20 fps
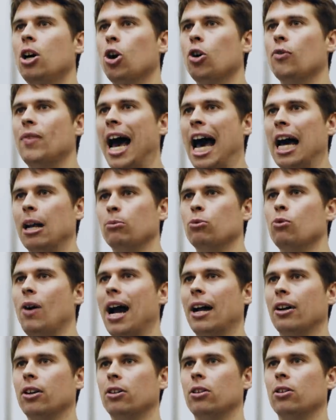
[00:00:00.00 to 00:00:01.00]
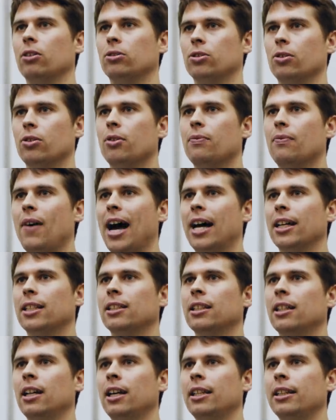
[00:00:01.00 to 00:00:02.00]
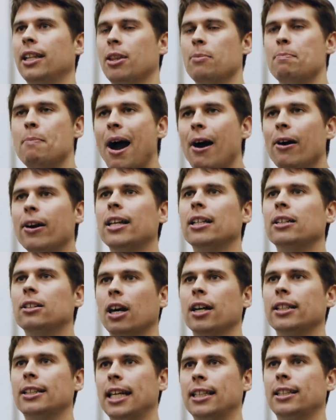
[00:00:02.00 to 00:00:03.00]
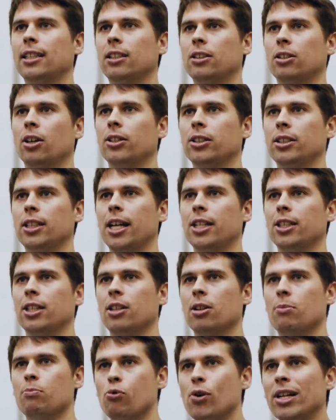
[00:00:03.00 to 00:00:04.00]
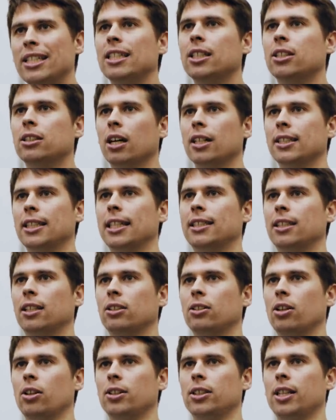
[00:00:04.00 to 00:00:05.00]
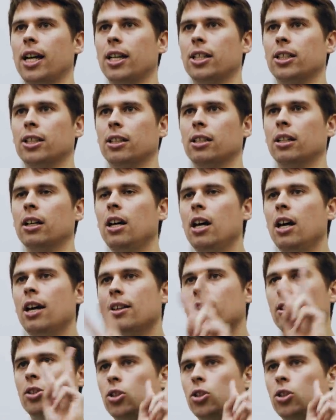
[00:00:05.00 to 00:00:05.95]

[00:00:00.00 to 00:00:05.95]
of animal agriculture and the fact the American Dietetic Association and the British Dietetic Association, the